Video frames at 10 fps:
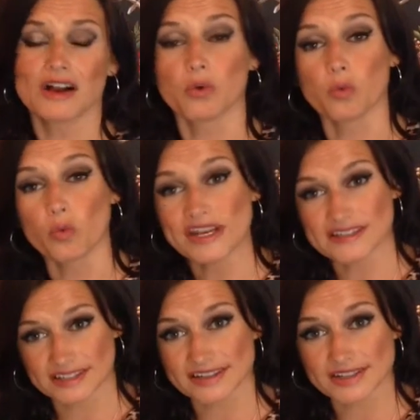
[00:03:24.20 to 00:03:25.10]

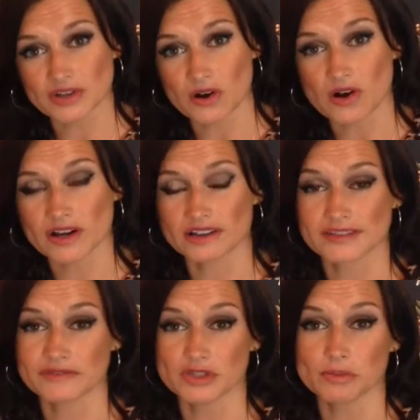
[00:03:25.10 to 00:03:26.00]
Winter stock,
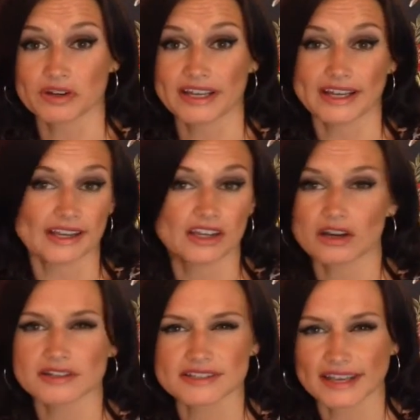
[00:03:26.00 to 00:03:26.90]
so if you're buying
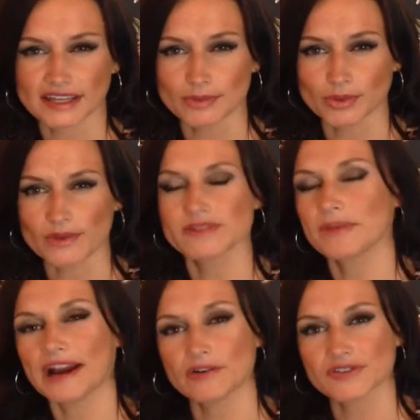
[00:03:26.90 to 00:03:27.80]
garden tables,
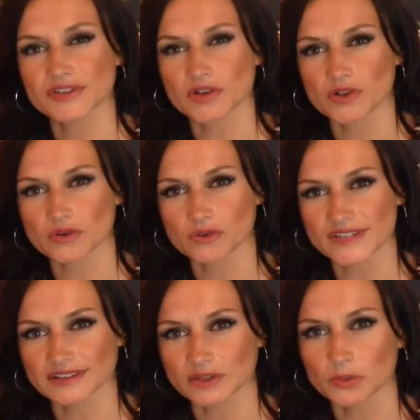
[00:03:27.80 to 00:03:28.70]

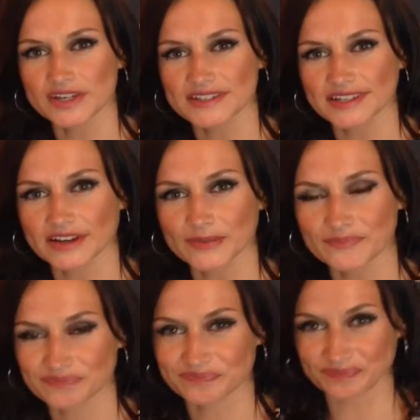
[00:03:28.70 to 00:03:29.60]
parasols in the winter,
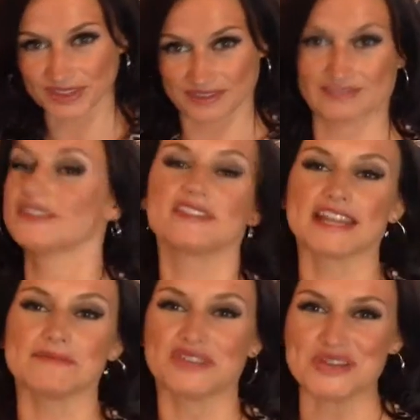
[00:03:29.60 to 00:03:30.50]
the
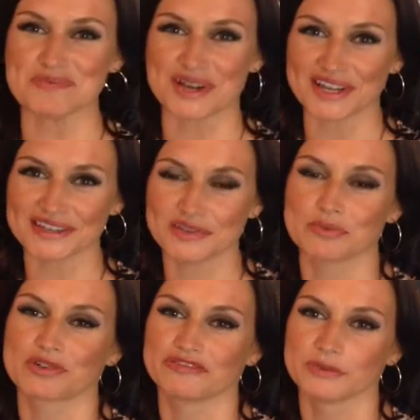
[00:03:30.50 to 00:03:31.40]
same thing applies. Your
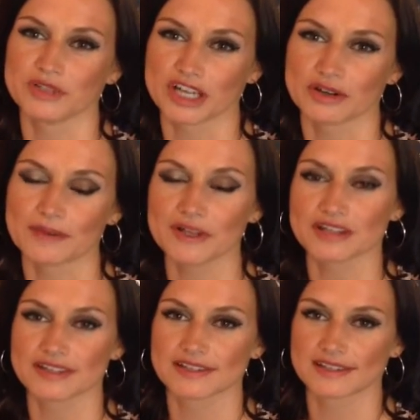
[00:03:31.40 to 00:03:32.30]
profit will go up
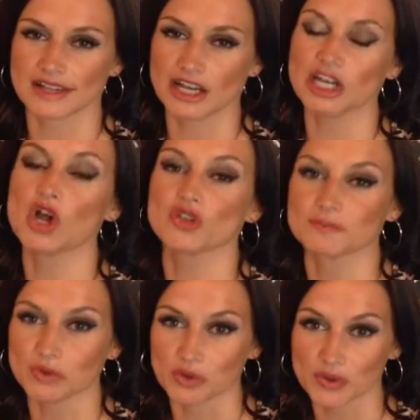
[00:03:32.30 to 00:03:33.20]
a
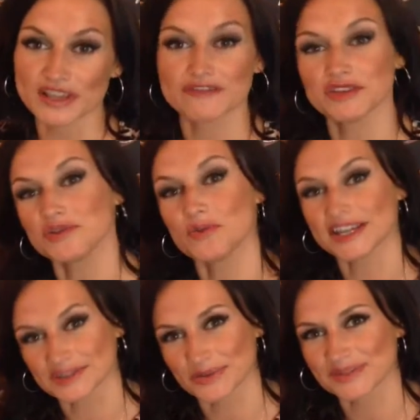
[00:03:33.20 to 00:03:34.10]
lot more if you
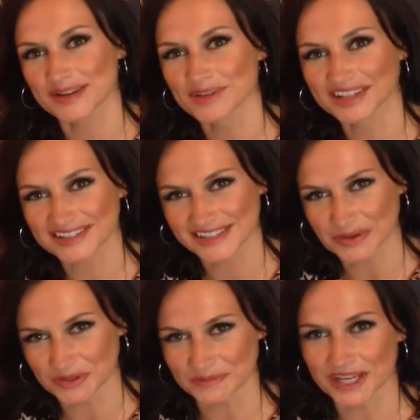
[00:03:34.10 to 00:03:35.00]
wait till the summer and
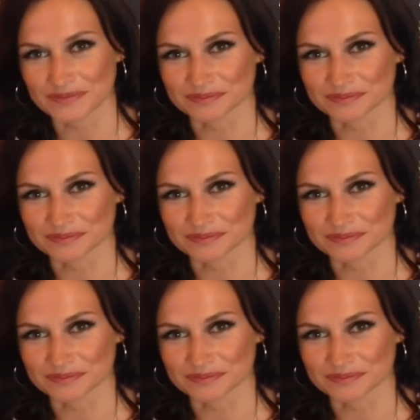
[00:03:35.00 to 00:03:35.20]
sell them then.